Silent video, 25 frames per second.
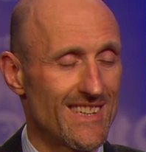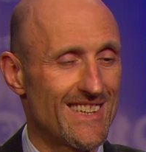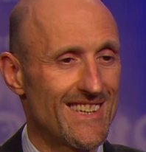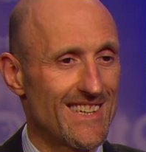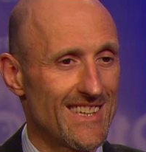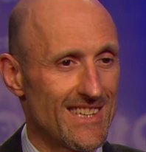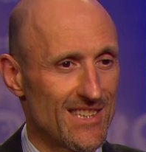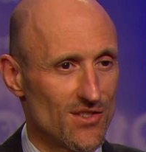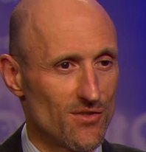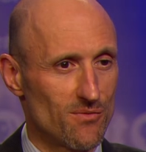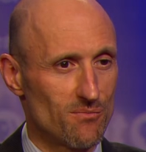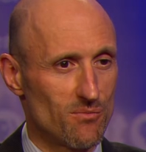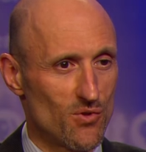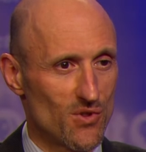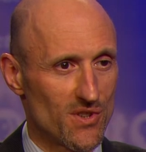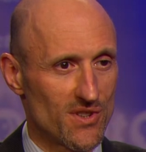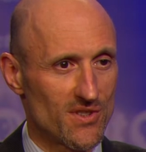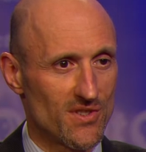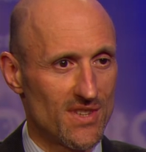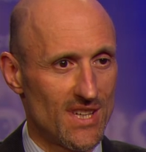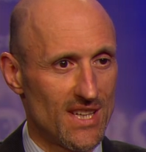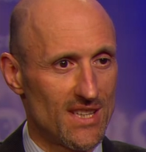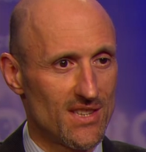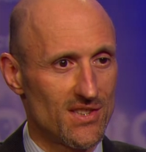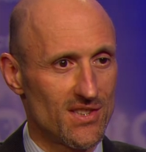Kids are more
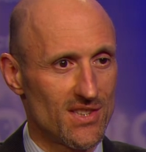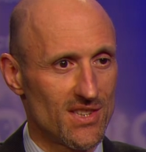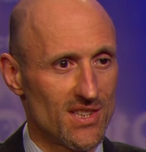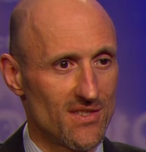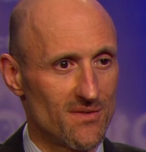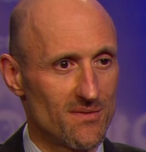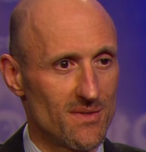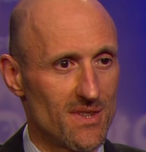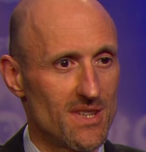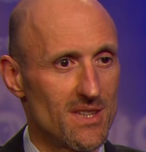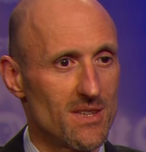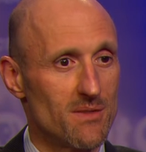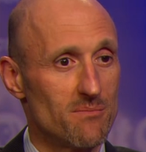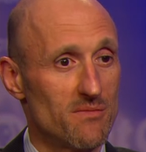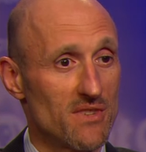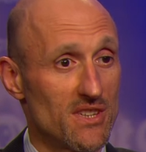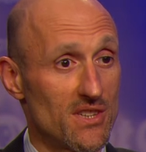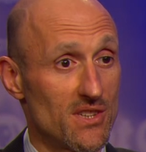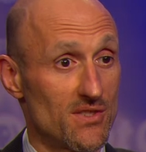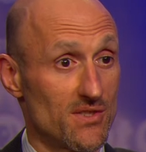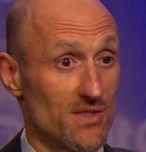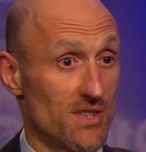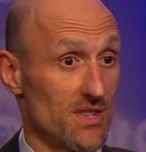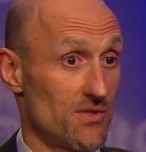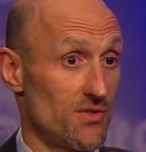sensitive
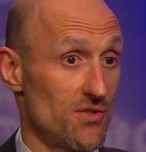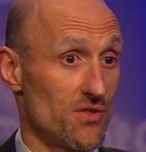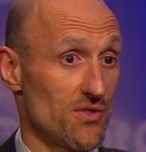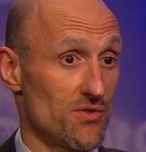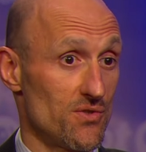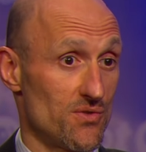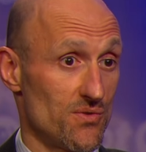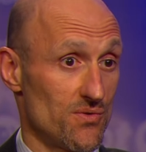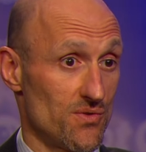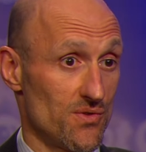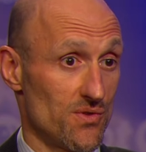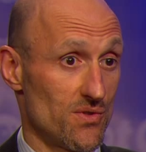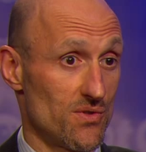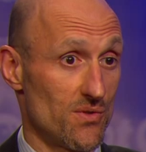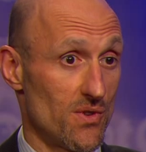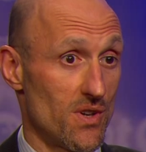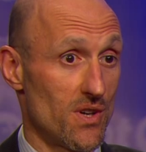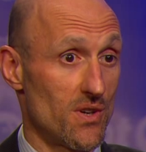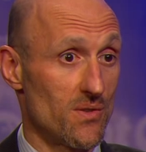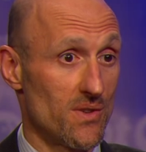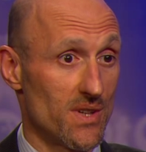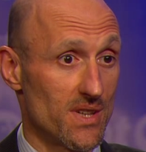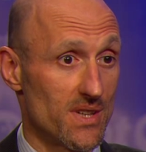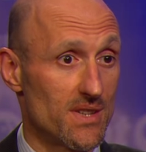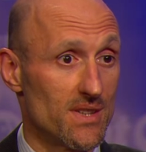because their tissues are
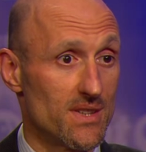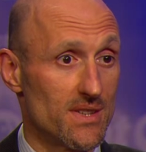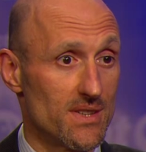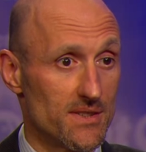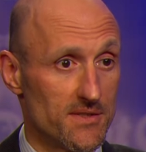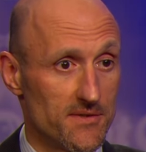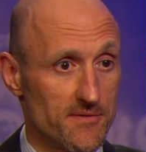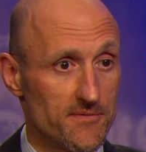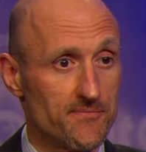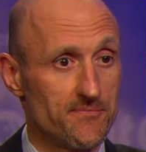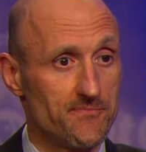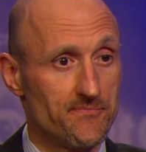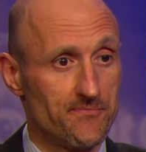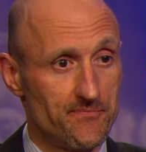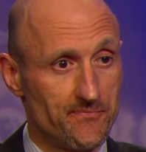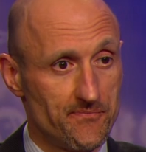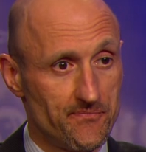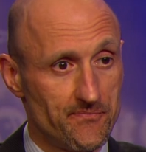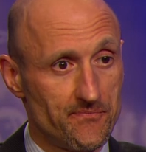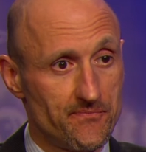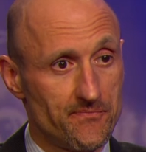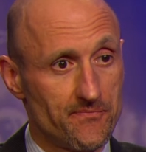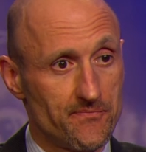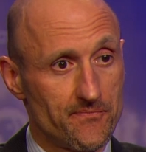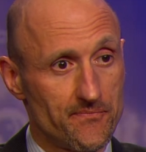growing.
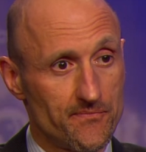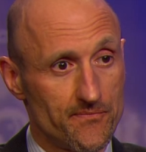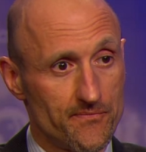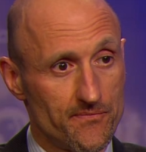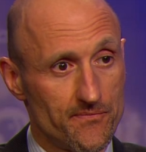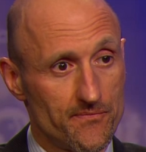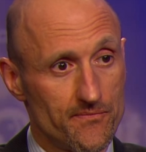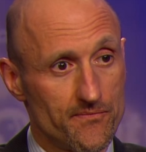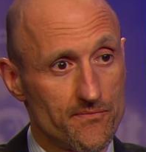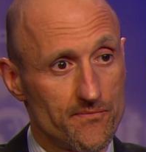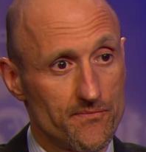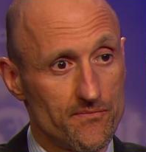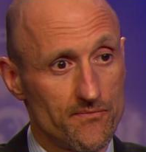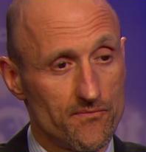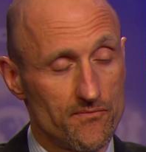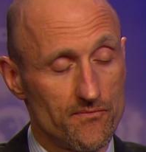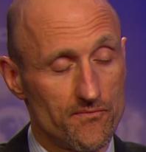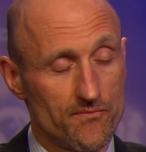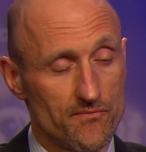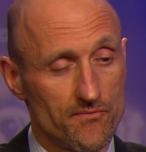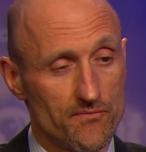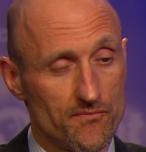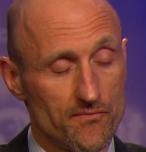Somebody with uh,